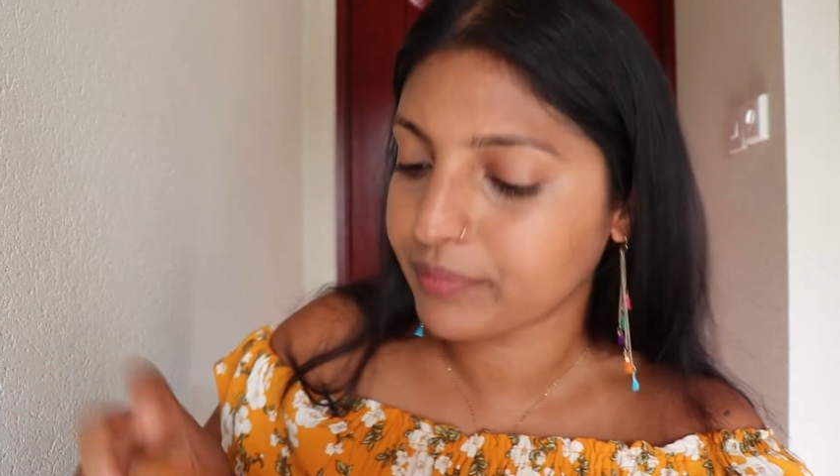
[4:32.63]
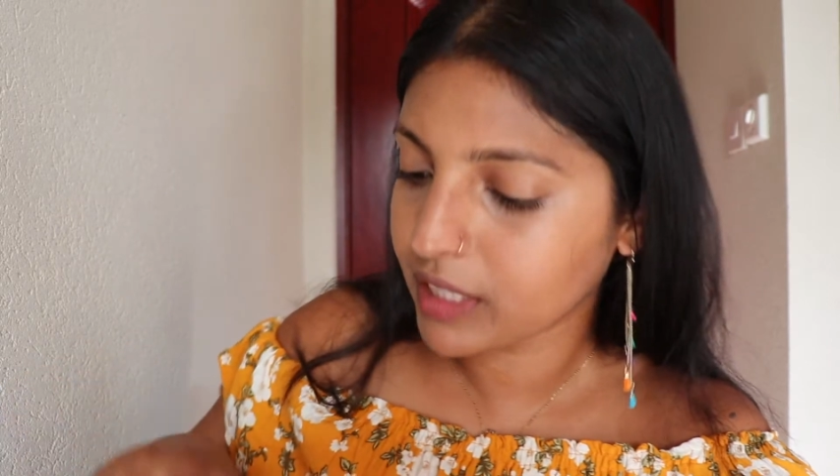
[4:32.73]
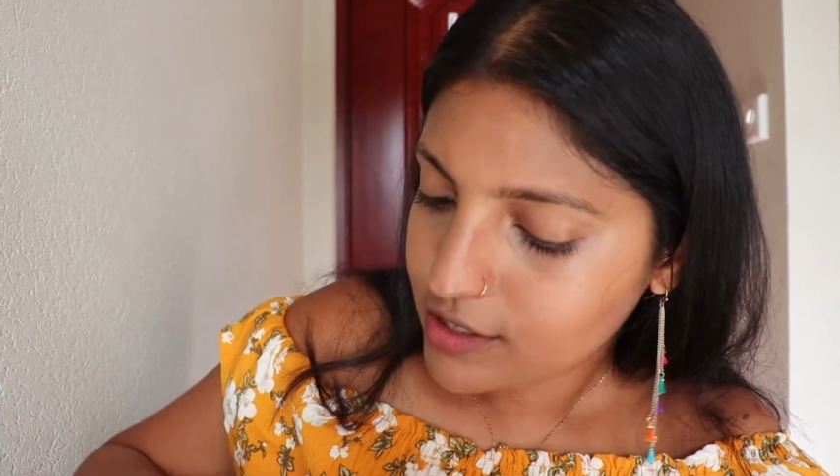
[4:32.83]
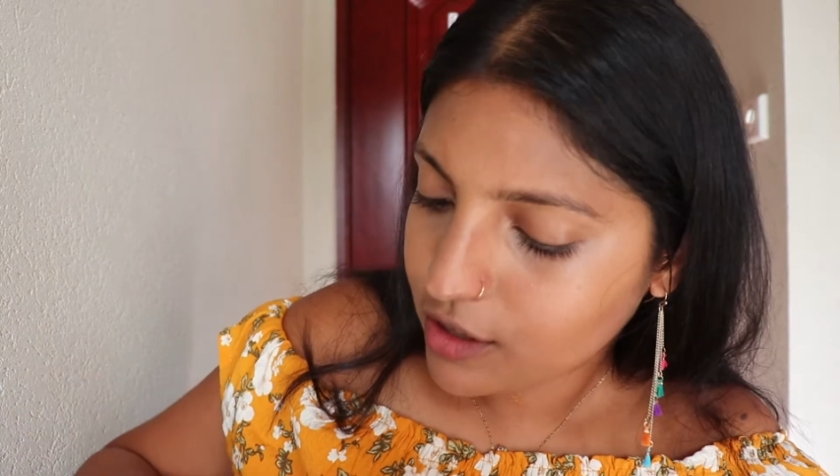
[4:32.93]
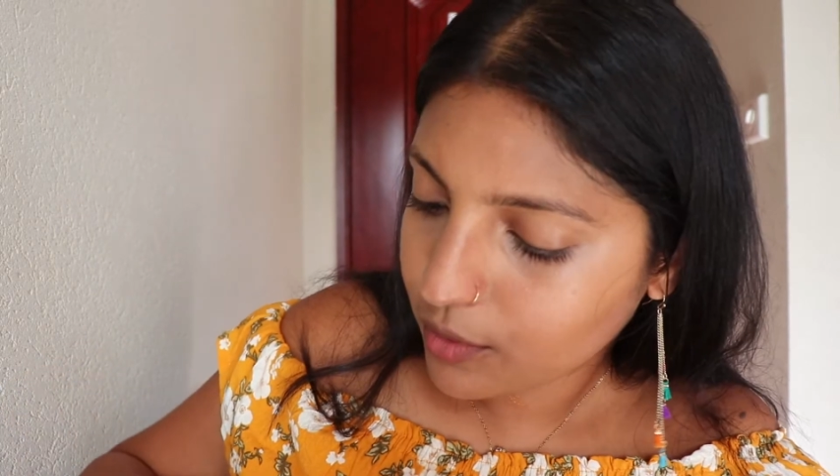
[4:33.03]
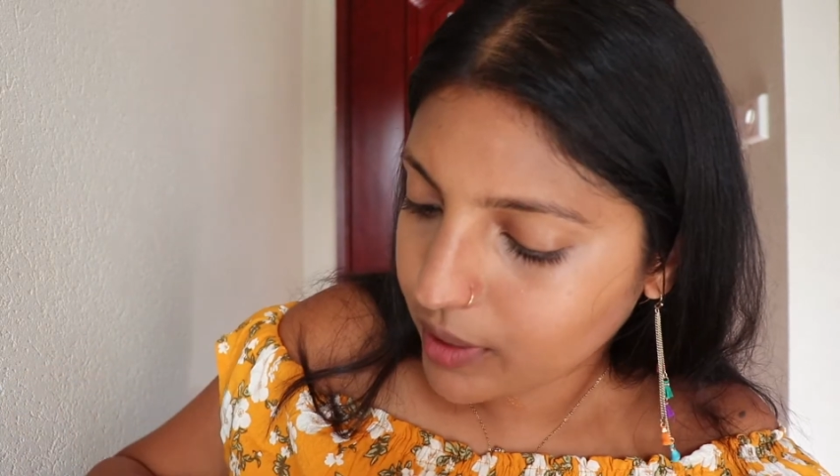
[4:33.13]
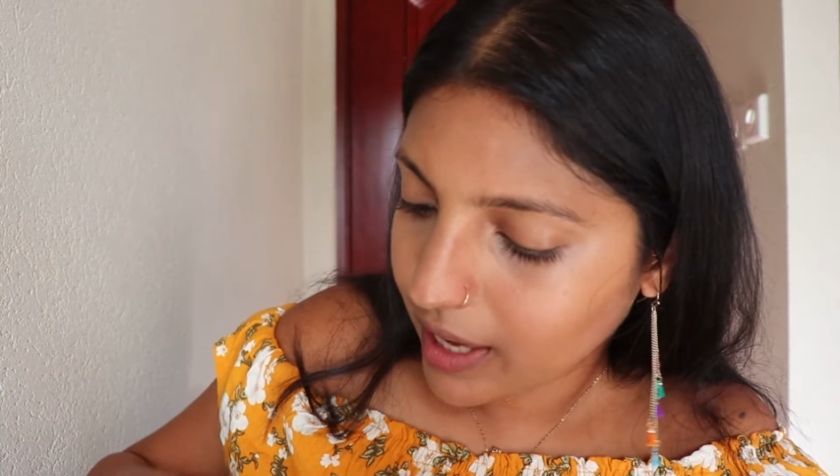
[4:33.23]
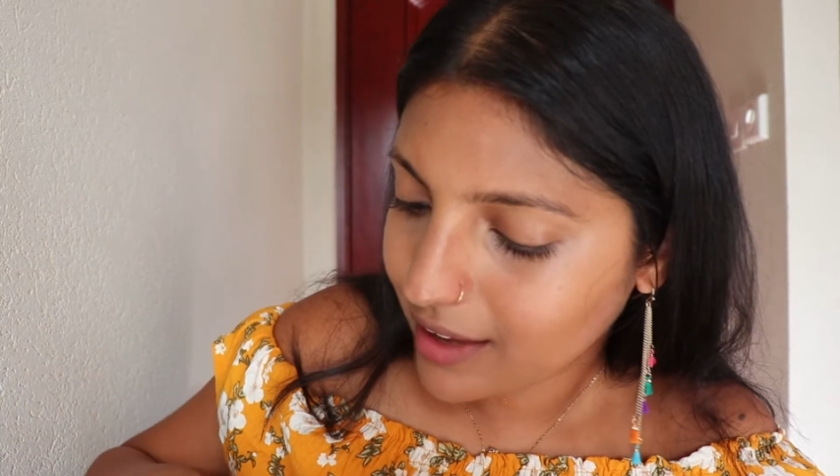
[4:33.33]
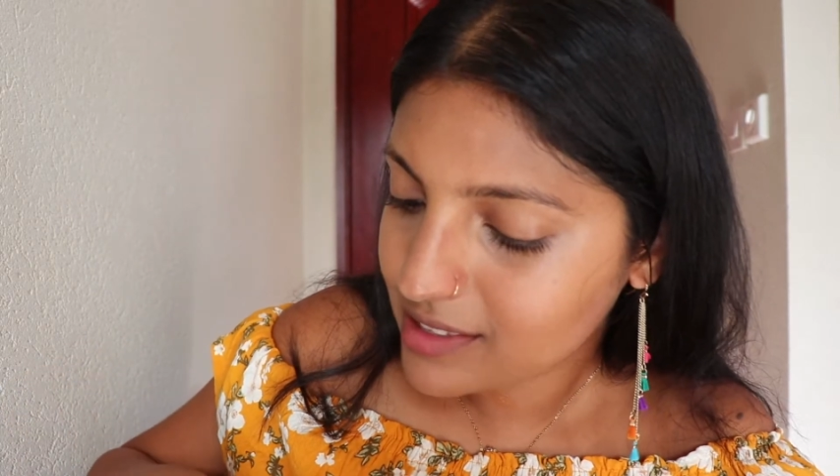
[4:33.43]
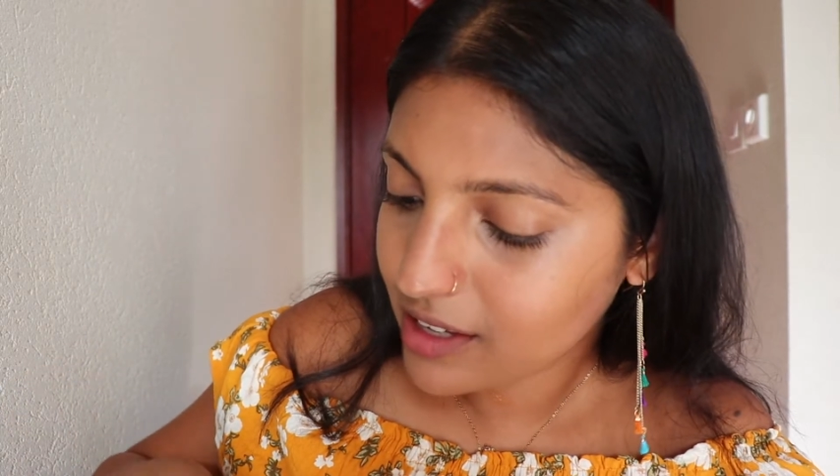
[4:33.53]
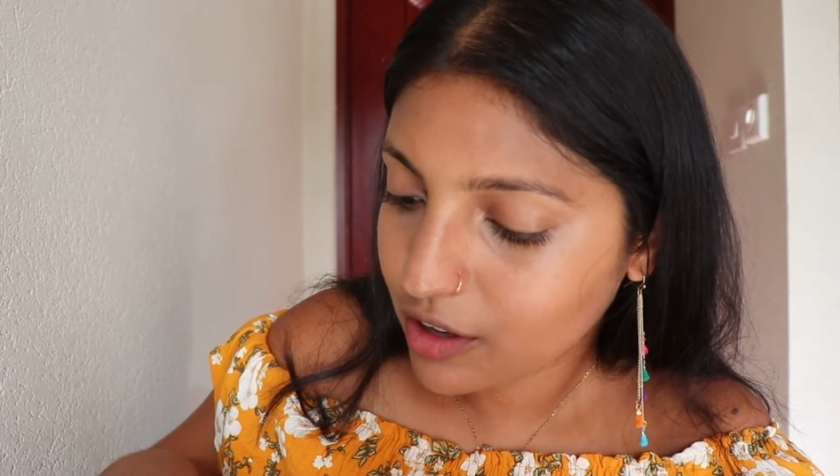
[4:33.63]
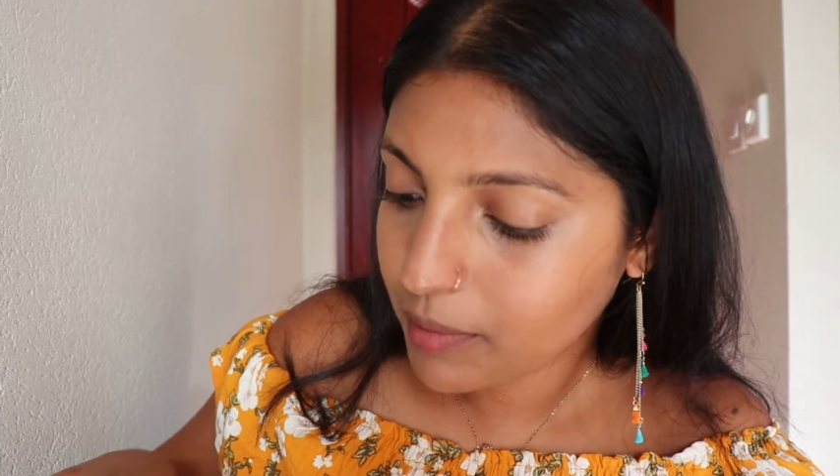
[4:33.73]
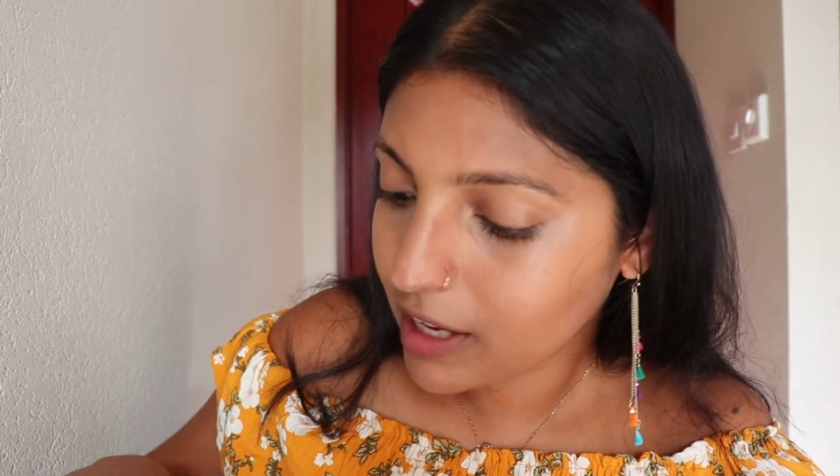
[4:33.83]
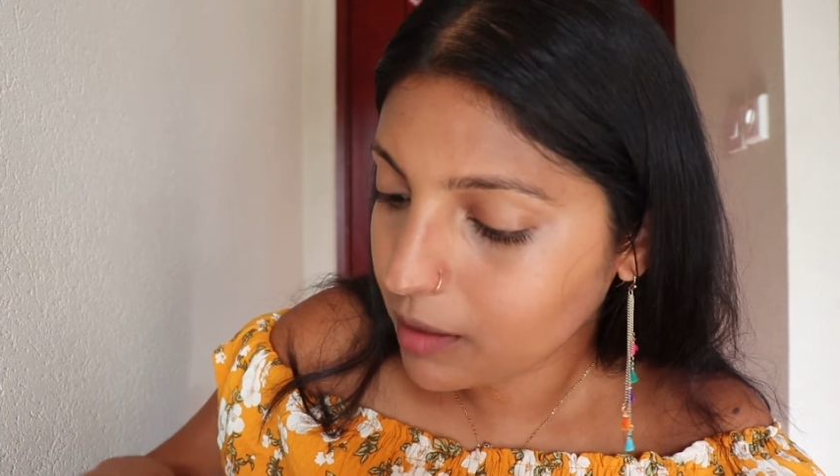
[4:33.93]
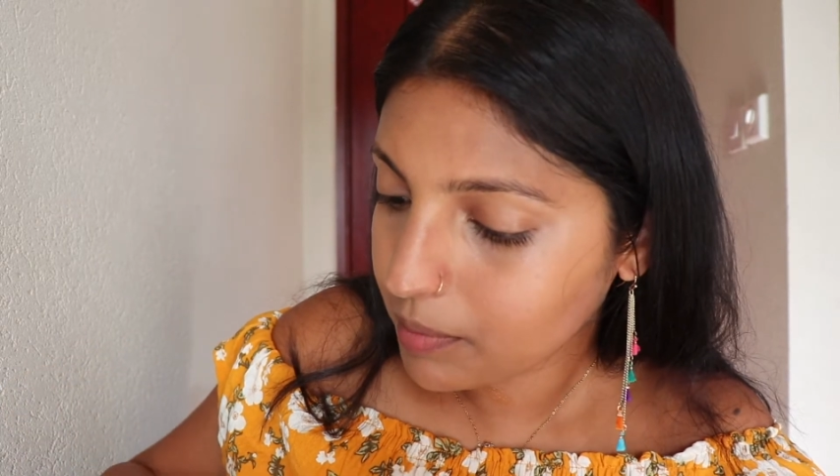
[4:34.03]
So we can't set our
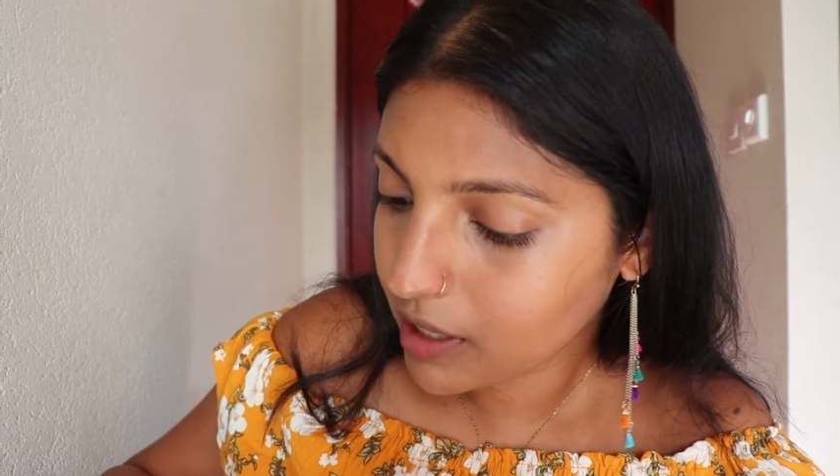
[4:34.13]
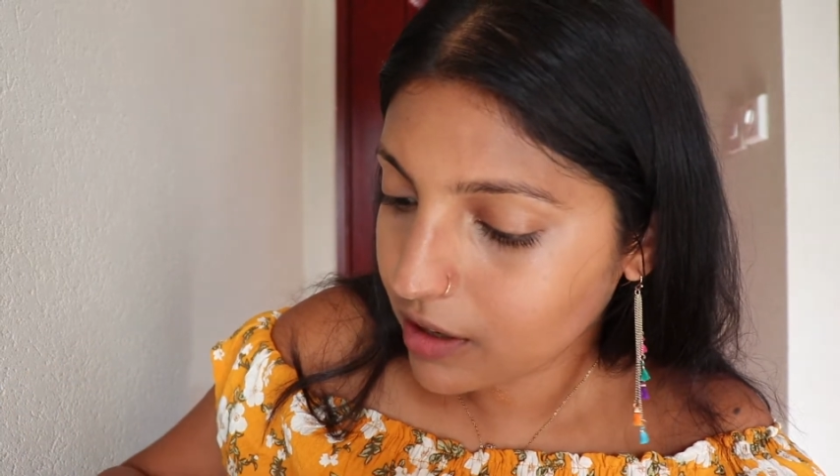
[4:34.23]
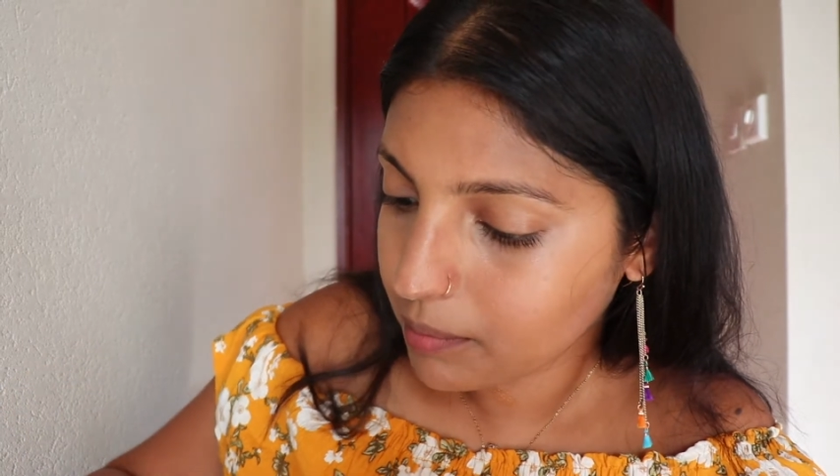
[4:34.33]
makeup here,